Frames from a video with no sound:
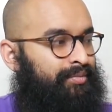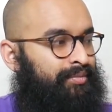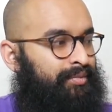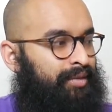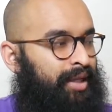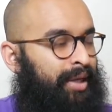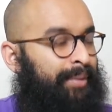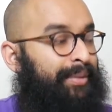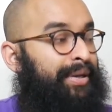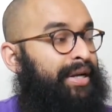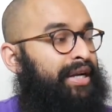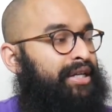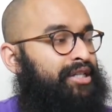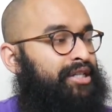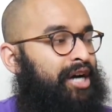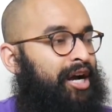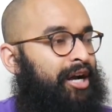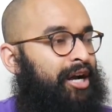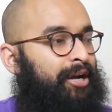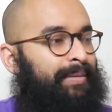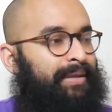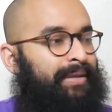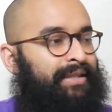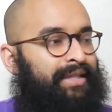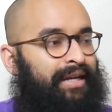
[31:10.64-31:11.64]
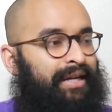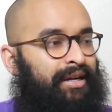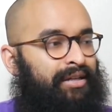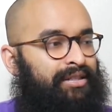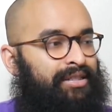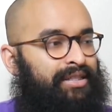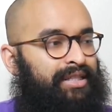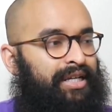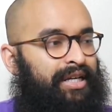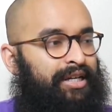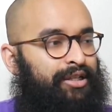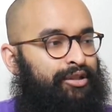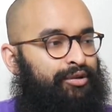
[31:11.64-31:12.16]
I'm going to talk about that on
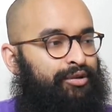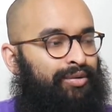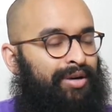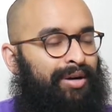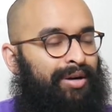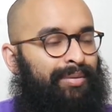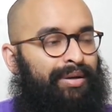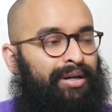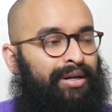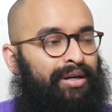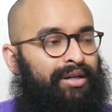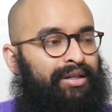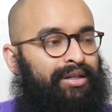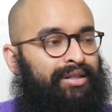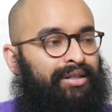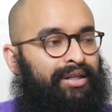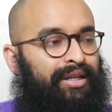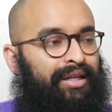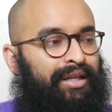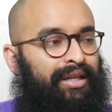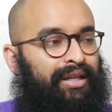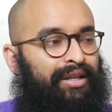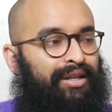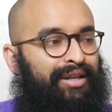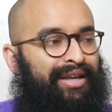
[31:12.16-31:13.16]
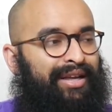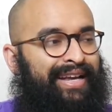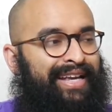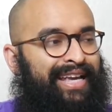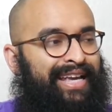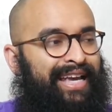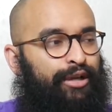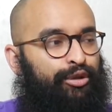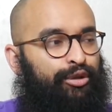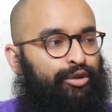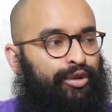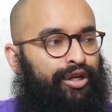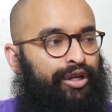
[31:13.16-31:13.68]
stage, Ramadan, and I
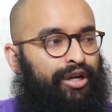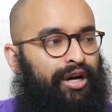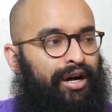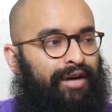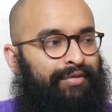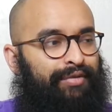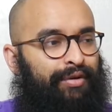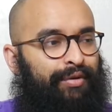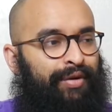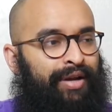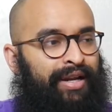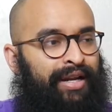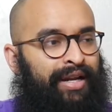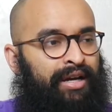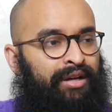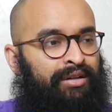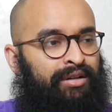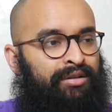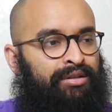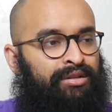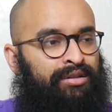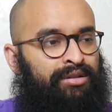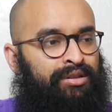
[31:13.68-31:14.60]
can't drink coffee right now.